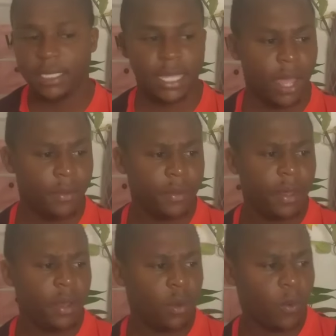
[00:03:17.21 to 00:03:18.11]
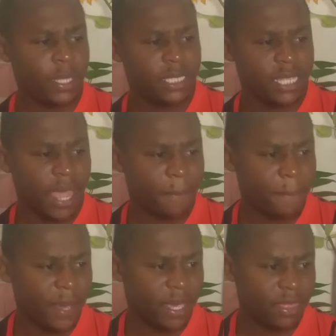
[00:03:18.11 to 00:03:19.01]
Now, why did I
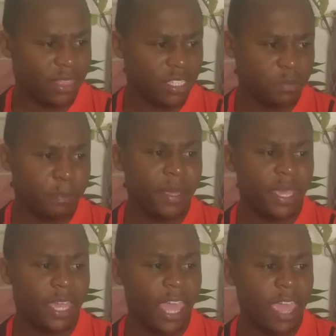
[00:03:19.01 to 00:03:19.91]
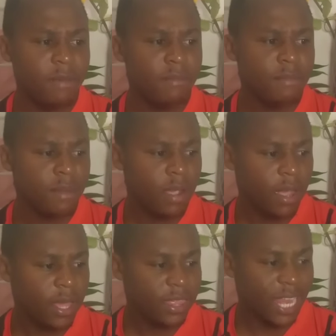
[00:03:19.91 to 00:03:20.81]
make this big game
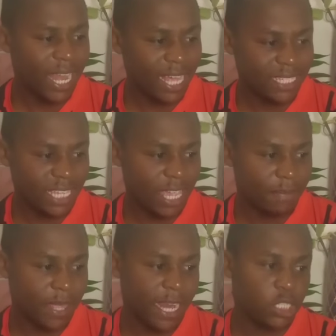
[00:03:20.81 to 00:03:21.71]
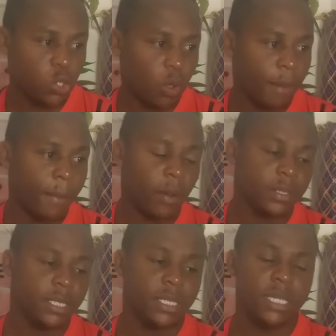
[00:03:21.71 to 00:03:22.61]
the last game that I talk
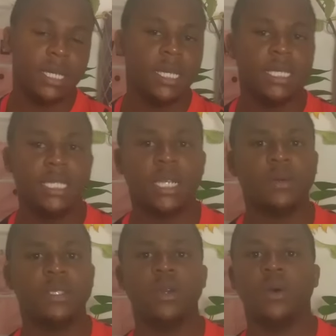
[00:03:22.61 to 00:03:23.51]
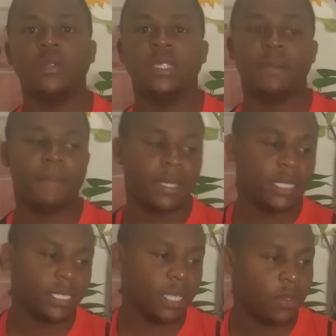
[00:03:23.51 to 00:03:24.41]
about? Chelsea hosting
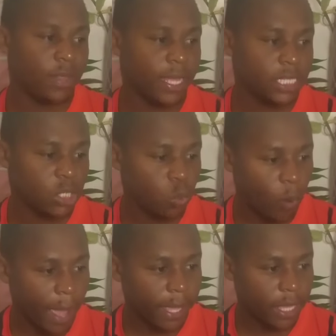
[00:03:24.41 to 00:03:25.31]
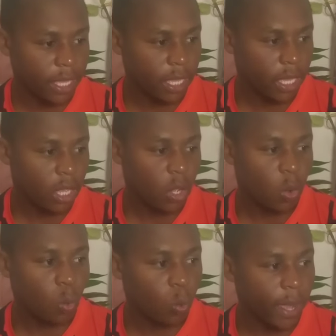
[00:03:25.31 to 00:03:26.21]
Manchester United. Why?
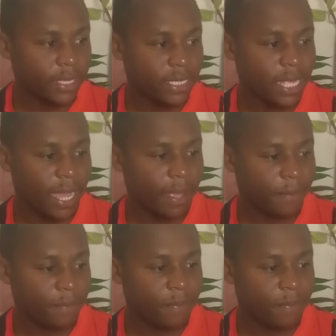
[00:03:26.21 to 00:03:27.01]
Why did I?